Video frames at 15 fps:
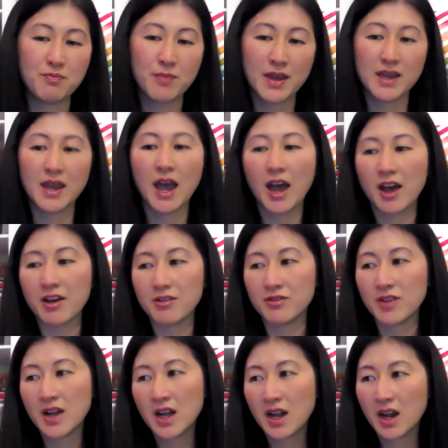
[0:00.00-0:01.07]
may have
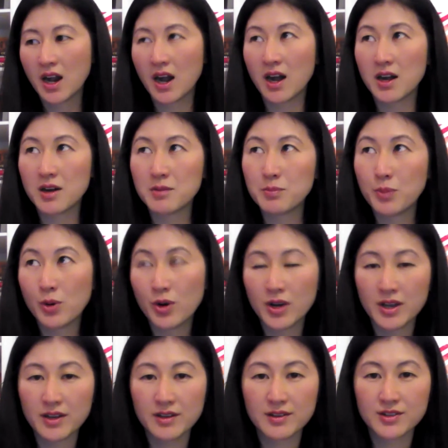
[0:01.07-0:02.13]

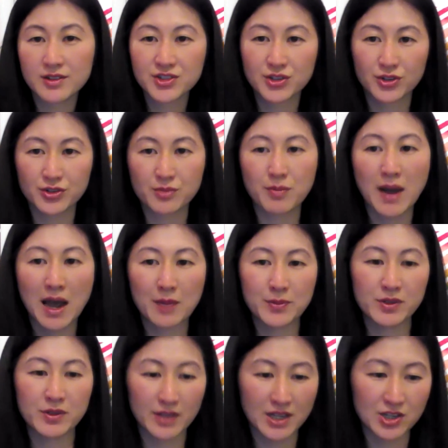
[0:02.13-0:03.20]
put certain
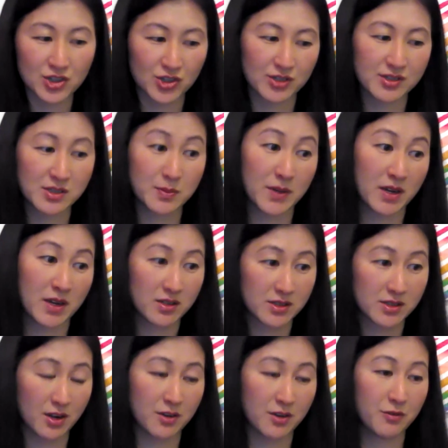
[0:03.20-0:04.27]
populations,
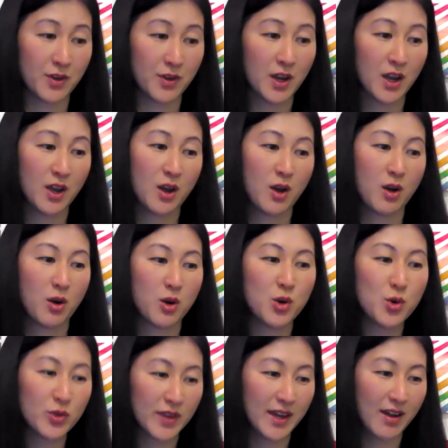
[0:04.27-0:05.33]
because of
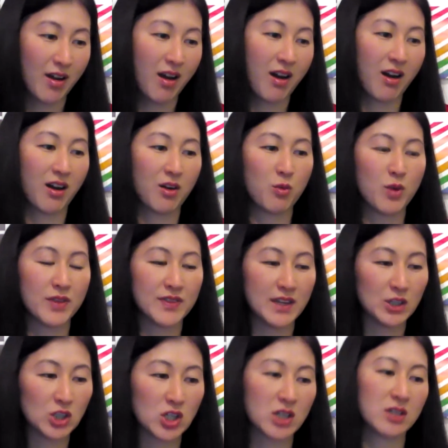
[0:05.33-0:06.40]
who they are, what
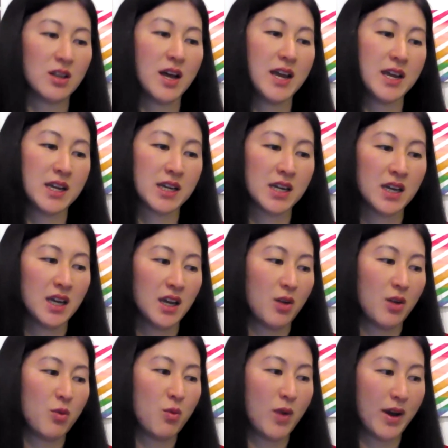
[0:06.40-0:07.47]
they look like,
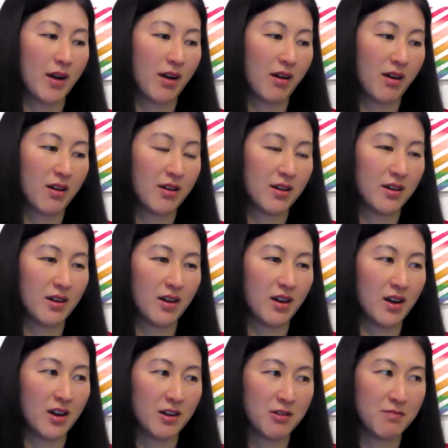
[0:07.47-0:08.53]
where
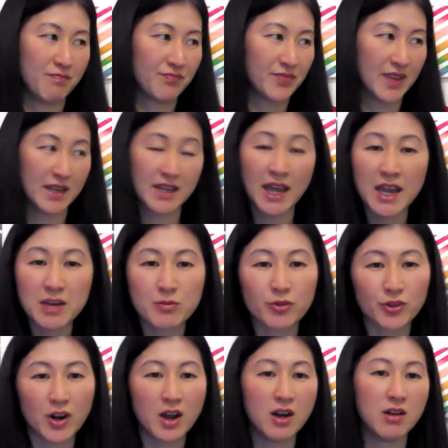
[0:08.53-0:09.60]
they came
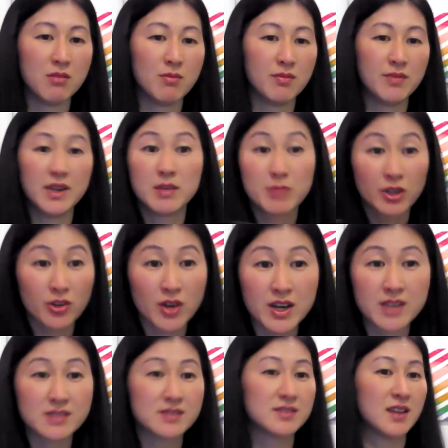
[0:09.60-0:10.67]
from,
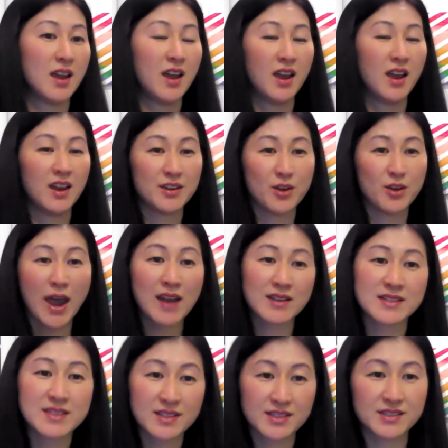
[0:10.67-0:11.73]
immigrants, you know, at
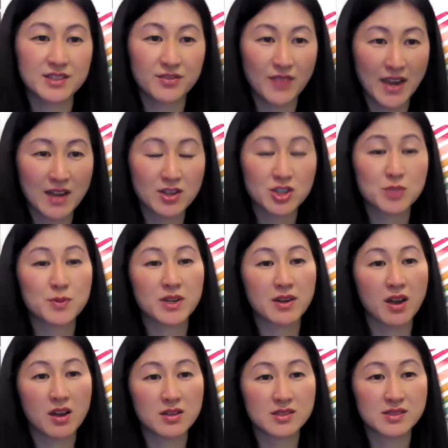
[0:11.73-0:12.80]
a disadvantage
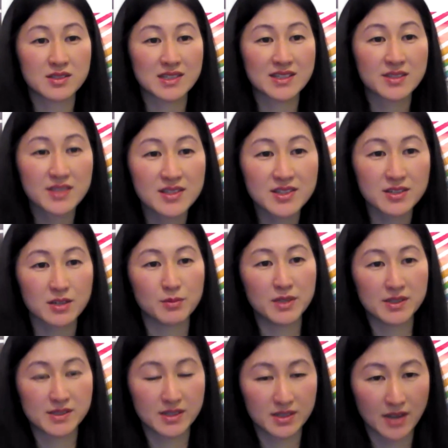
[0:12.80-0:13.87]
because the system
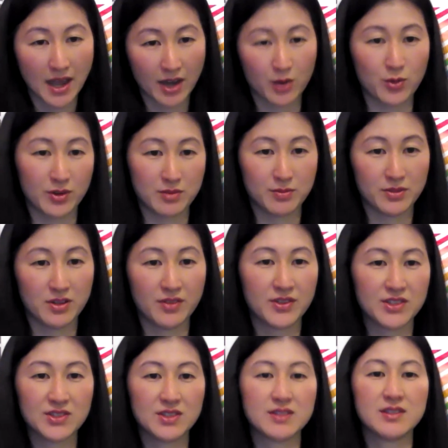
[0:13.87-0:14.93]
is inequitable.
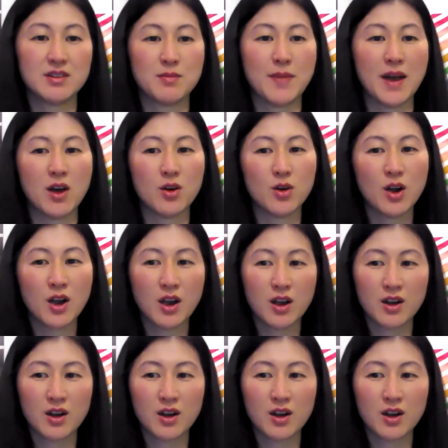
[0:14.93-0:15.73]
This isn't about